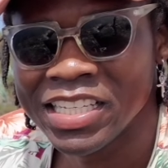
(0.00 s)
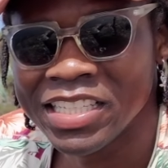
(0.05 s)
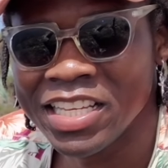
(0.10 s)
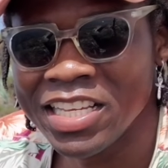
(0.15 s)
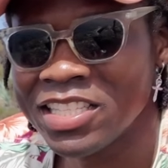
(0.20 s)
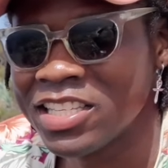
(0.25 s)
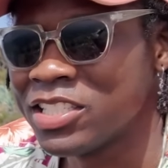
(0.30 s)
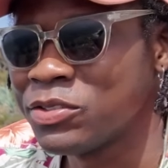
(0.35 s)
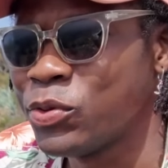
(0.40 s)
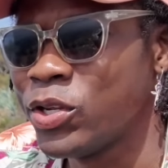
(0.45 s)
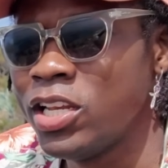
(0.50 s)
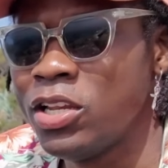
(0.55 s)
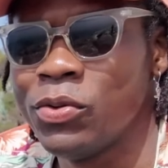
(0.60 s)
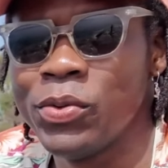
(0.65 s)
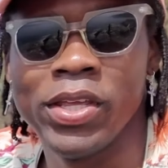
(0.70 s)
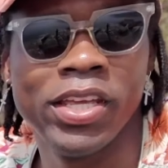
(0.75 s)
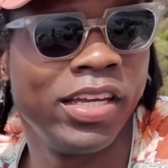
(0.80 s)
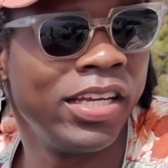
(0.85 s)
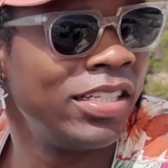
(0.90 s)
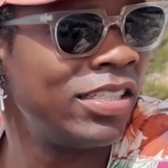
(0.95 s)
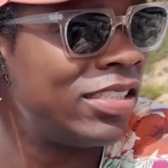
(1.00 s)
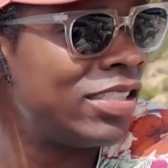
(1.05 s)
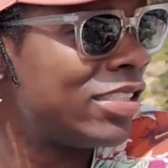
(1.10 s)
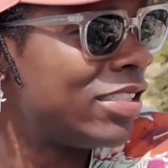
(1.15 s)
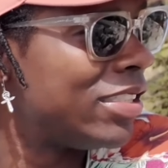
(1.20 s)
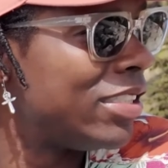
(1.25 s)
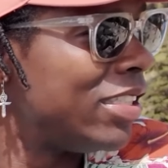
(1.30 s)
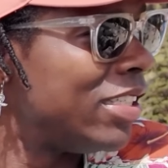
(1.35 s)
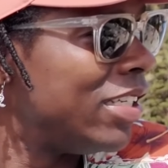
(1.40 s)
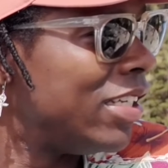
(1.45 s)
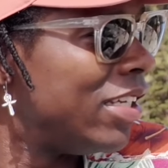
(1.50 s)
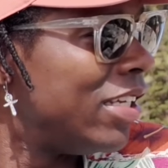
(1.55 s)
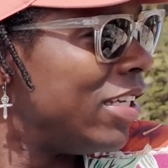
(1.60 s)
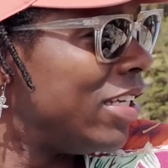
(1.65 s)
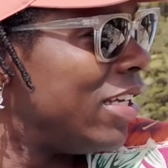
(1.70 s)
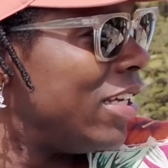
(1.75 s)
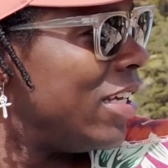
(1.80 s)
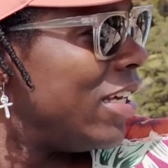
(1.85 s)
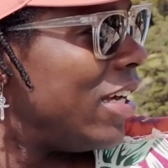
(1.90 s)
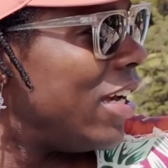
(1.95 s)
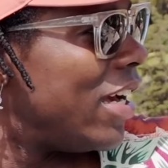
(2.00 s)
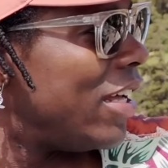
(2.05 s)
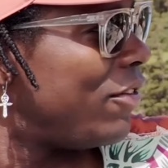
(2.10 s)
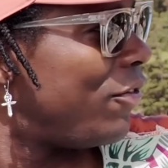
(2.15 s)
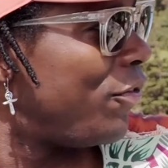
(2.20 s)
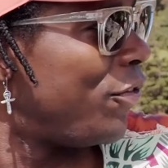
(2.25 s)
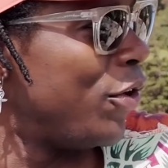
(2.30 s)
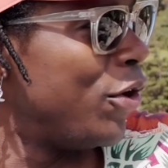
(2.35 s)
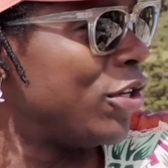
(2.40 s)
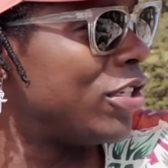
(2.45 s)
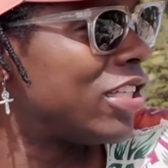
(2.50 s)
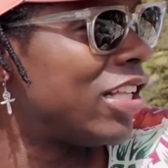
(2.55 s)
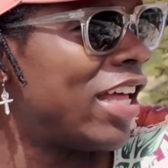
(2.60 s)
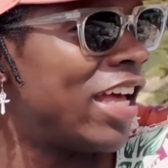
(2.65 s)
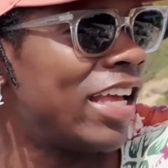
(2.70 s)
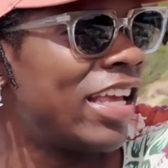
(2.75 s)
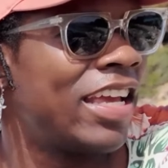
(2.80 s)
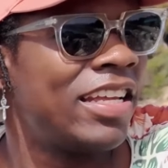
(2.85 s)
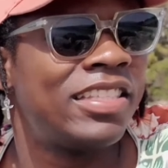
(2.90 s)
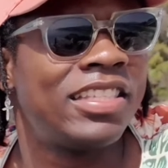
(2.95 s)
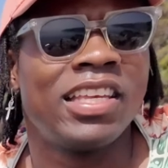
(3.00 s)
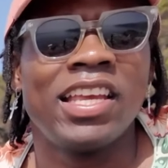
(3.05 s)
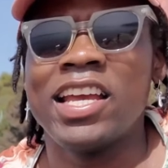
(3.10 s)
This is really weird. It feels like it's